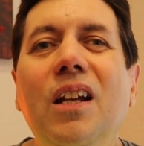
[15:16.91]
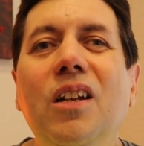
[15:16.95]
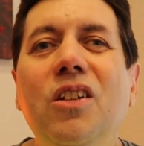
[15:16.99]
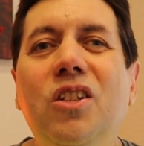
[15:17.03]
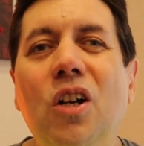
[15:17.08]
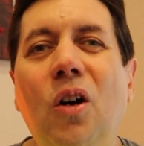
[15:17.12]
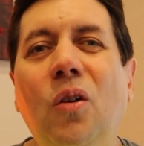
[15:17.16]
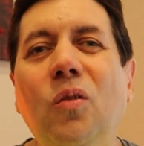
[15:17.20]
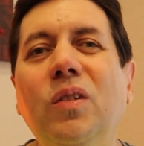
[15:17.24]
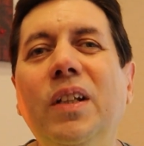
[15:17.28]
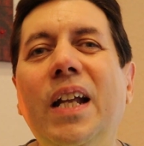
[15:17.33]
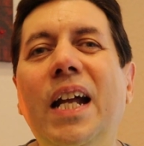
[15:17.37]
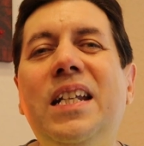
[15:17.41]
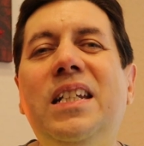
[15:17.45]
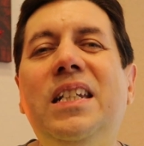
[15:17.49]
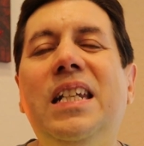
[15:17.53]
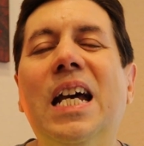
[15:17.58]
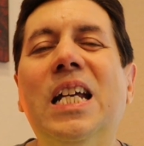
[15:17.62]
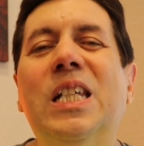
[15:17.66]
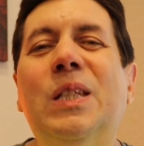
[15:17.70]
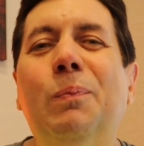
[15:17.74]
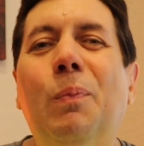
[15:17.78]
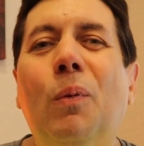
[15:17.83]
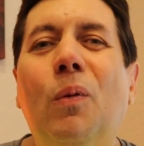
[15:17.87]
don't let
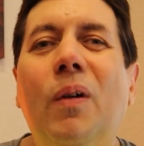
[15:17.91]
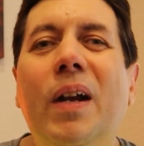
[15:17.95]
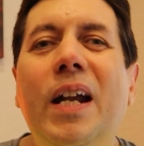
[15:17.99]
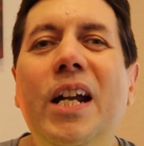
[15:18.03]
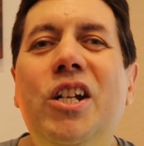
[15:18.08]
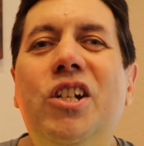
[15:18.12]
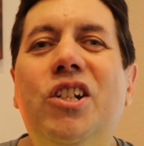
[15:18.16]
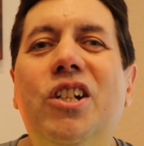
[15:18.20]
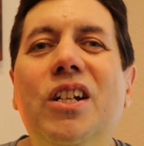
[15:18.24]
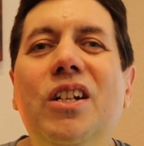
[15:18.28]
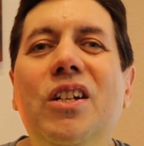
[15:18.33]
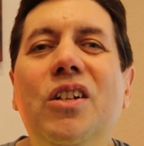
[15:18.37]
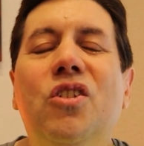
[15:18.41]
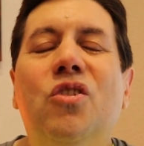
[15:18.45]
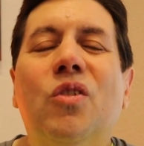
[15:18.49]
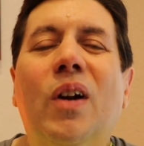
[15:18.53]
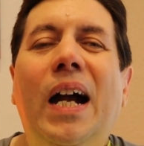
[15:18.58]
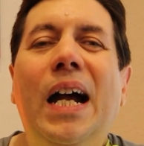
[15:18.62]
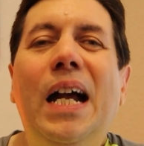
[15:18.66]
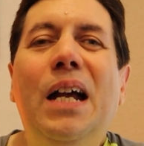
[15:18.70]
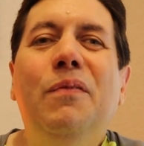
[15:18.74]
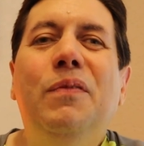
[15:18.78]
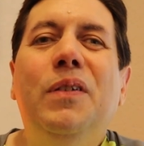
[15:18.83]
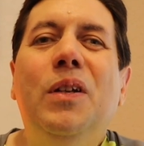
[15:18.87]
desperation
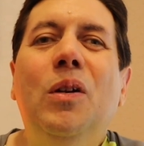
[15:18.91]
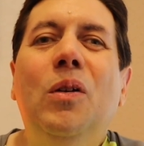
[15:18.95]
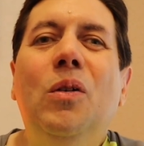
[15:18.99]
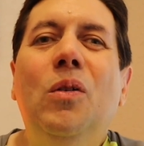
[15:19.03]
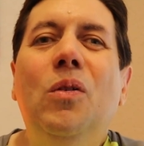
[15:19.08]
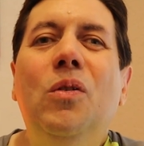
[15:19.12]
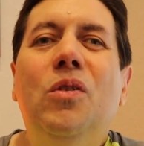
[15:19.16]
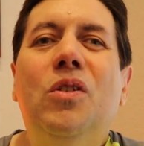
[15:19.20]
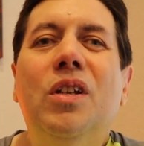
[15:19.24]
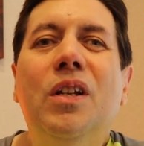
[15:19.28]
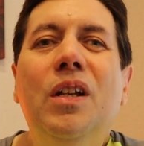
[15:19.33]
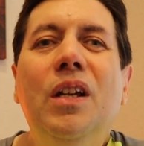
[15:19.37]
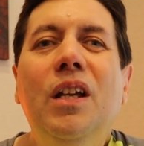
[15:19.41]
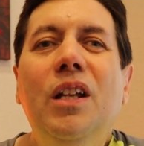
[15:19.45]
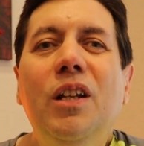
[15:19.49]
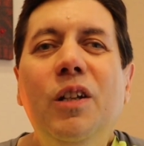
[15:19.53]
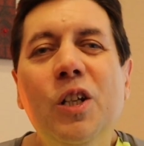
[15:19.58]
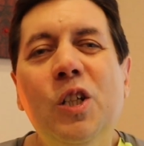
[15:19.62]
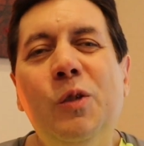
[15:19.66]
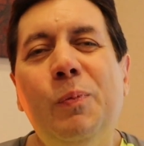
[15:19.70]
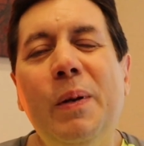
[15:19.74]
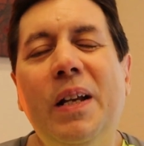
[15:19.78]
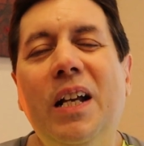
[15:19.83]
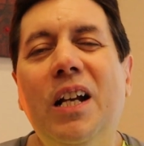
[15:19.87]
drive you
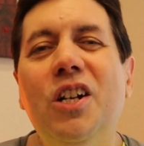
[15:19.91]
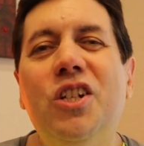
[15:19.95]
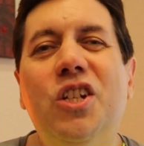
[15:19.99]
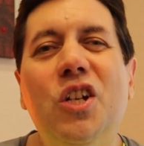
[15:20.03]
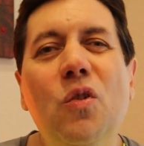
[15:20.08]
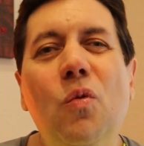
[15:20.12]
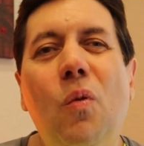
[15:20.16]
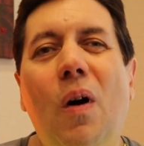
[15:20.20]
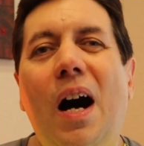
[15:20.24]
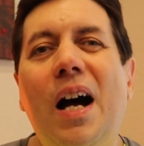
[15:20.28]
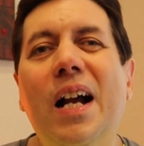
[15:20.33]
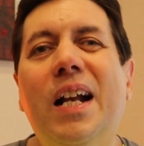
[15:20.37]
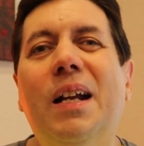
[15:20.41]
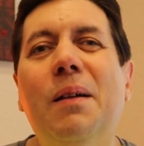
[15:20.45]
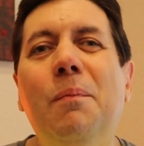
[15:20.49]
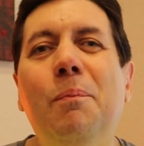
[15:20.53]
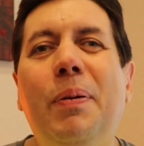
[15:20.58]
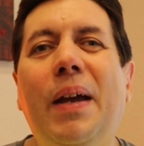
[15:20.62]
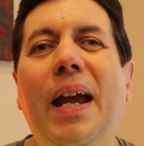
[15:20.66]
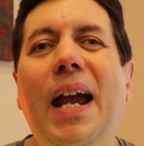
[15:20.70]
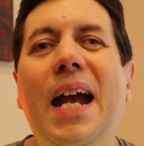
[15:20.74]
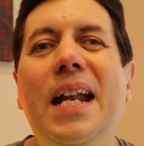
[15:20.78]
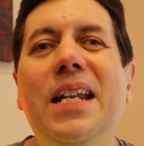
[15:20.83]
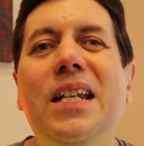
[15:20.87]
just because you want
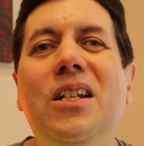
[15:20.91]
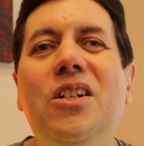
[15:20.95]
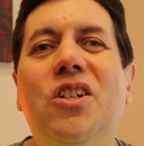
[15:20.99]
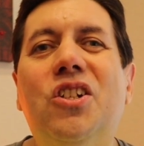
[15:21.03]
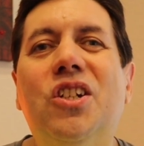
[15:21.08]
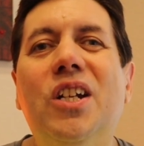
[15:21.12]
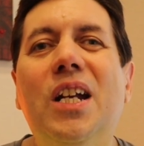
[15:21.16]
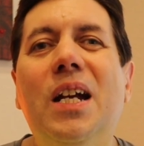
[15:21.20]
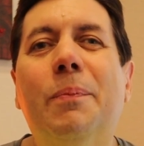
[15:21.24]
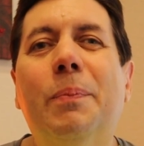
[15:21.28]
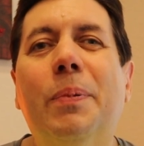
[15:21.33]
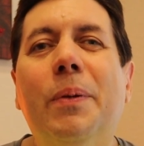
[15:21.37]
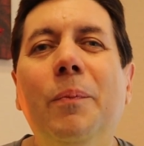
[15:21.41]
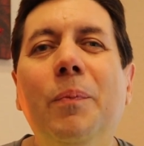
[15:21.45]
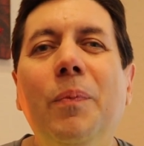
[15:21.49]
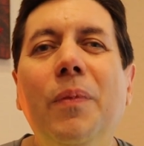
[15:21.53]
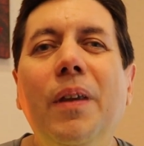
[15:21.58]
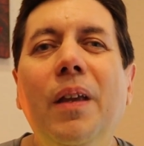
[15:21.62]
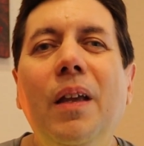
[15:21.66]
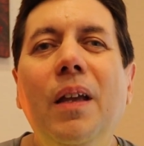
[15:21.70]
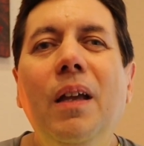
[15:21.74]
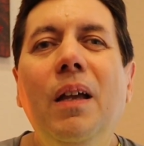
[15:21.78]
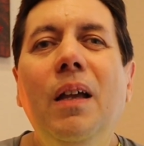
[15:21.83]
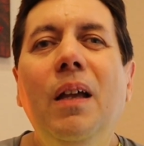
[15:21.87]
companionship.
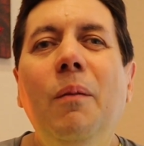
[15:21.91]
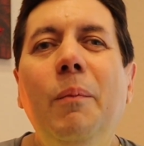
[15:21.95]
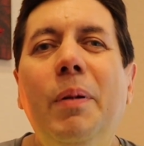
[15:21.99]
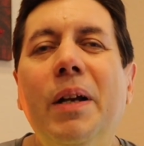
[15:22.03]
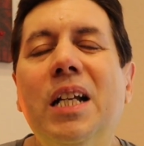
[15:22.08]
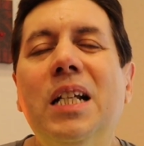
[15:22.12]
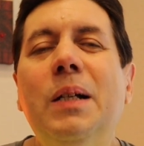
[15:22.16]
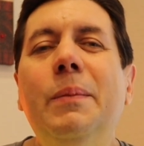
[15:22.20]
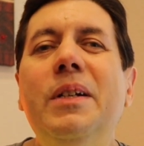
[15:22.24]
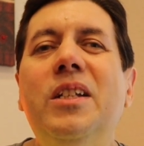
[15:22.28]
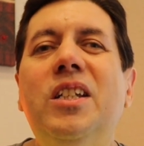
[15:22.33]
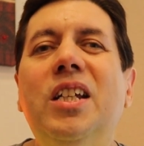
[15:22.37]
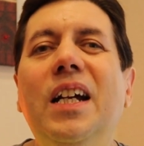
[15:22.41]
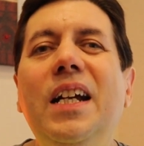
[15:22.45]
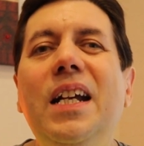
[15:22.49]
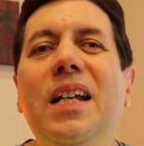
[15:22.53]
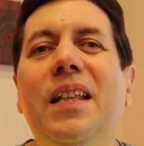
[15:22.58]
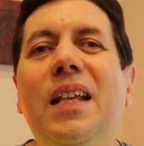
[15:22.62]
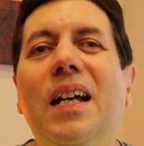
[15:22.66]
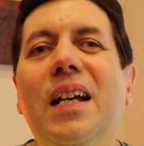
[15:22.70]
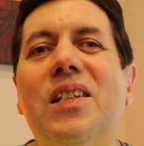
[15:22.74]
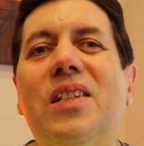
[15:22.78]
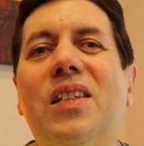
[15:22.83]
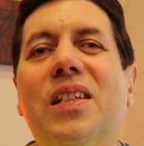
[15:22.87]
Because I'm going to tell
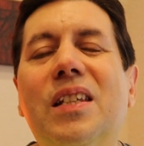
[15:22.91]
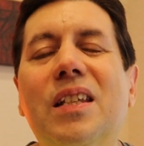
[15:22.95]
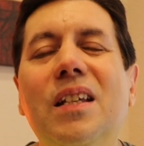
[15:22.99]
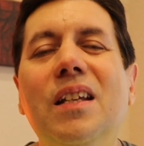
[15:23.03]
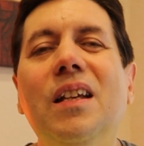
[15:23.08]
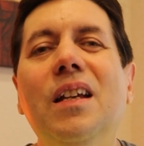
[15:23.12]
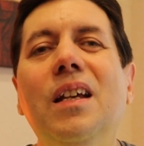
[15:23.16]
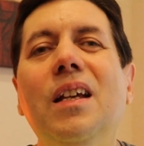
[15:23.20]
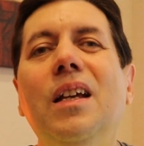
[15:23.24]
you this,